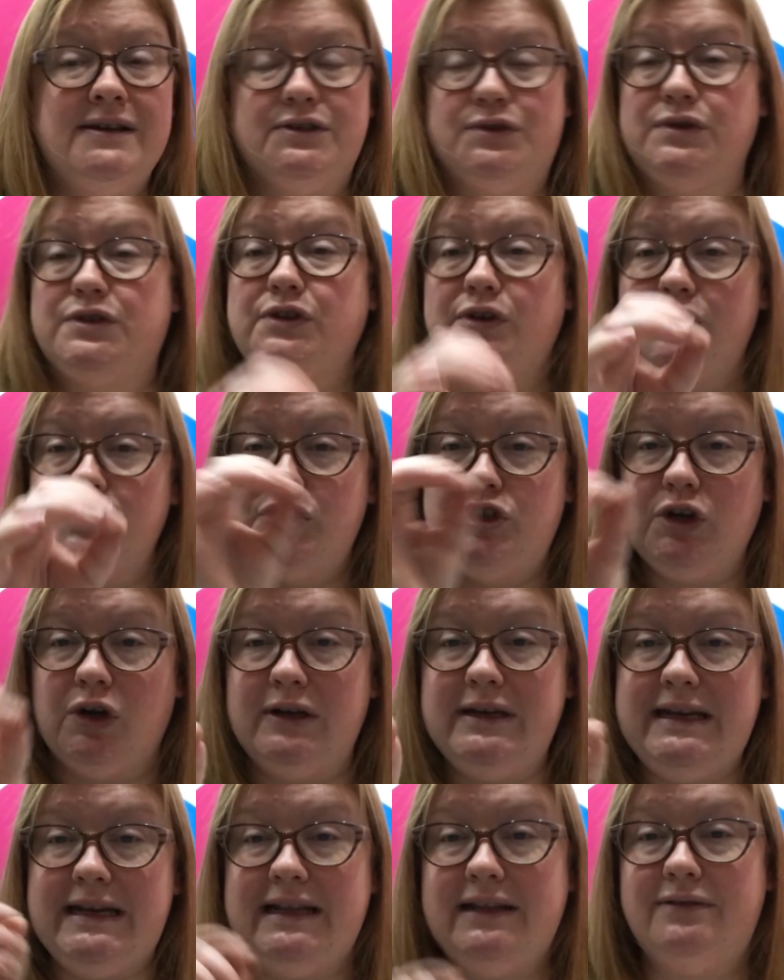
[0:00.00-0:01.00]
So it's got a
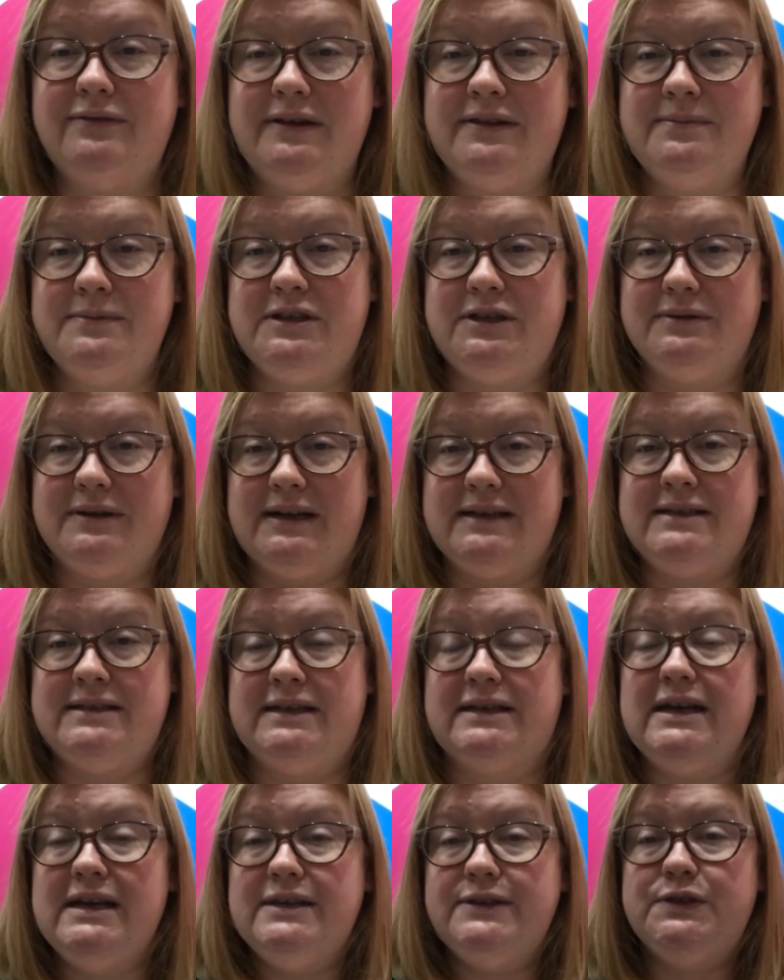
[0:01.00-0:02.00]
jaunty little rhythm to it,
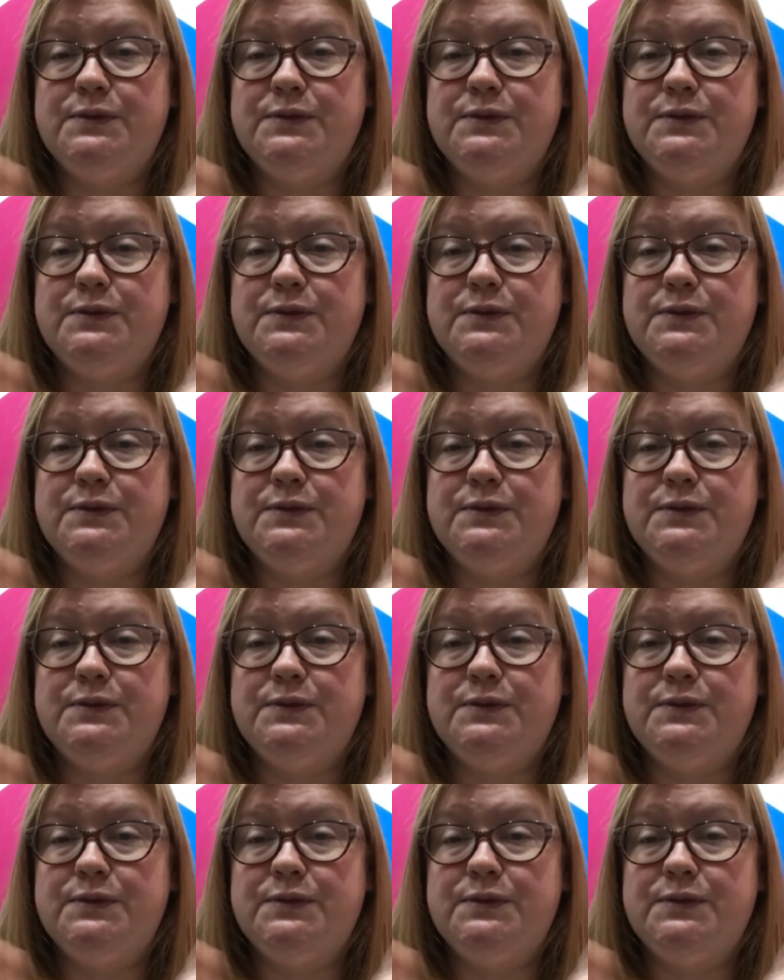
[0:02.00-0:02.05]
hasn't it?